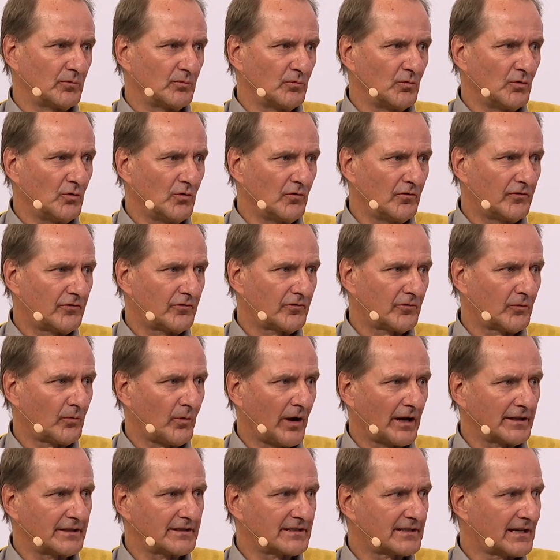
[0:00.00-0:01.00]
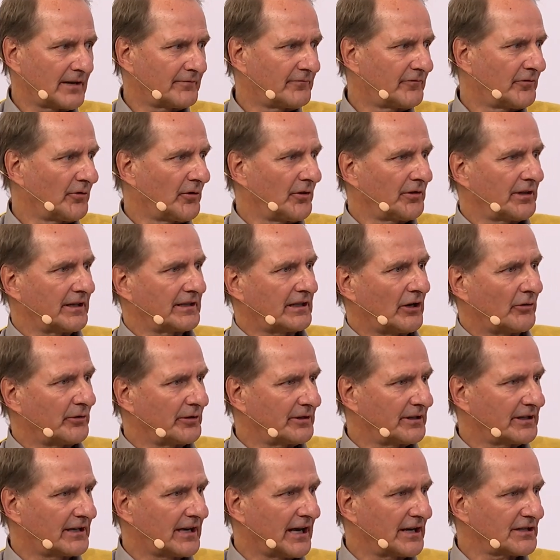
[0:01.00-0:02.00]
move one step further in our
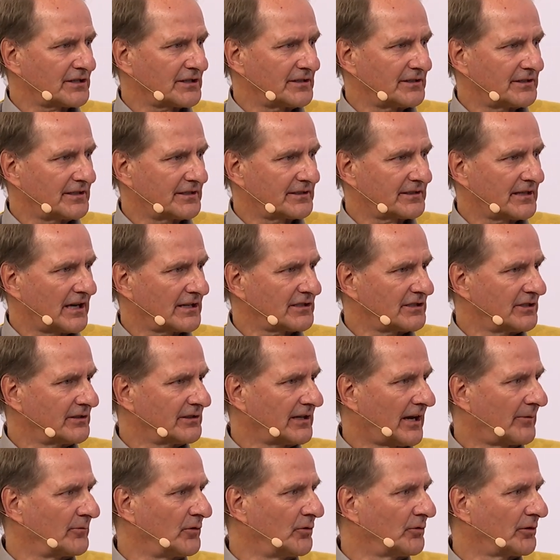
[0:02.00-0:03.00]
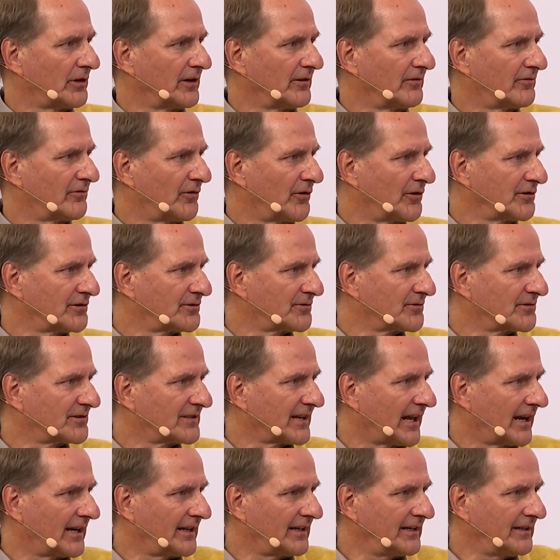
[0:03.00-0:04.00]
discussion, and I'm looking first to
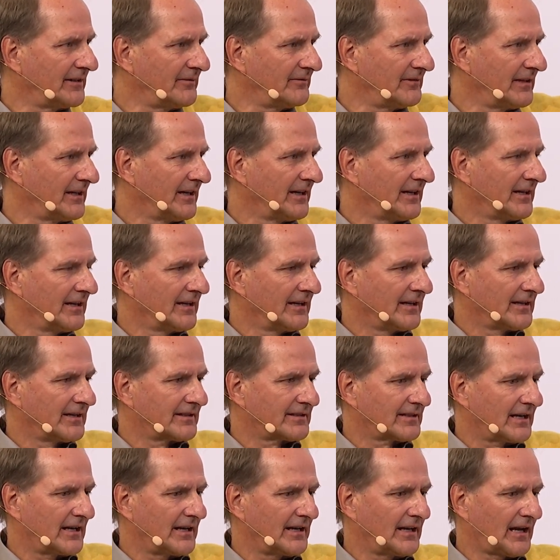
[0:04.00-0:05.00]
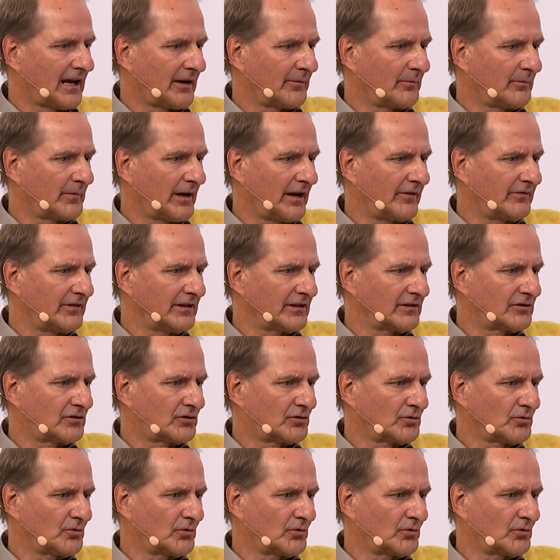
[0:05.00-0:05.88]
Sally. Sally, I'm having two